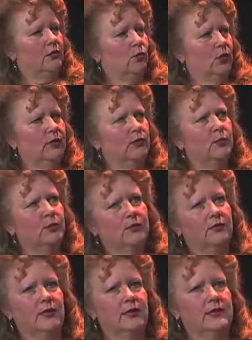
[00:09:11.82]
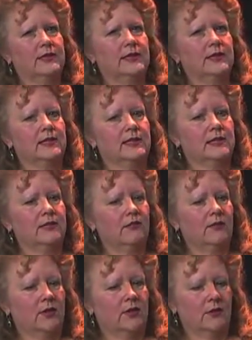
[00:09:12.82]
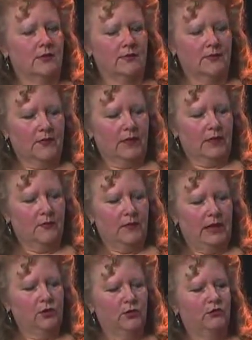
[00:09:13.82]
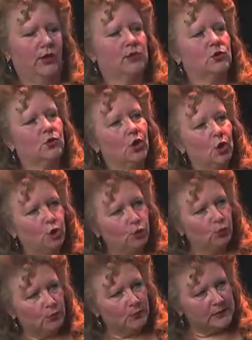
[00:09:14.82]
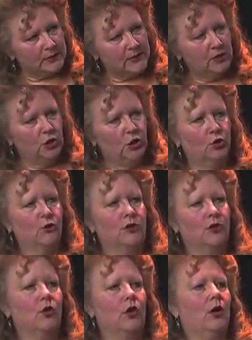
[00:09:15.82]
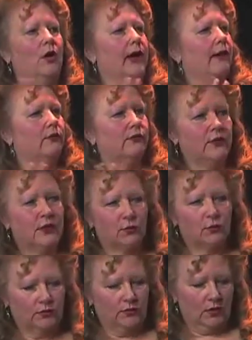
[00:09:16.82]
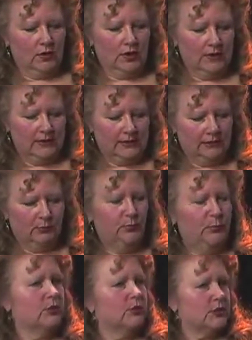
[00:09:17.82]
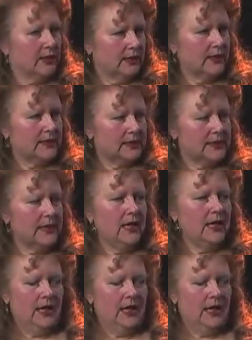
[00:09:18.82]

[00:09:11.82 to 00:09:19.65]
One of the big things is the manufactured homes. They're all outfitted with all kinds of built-ins.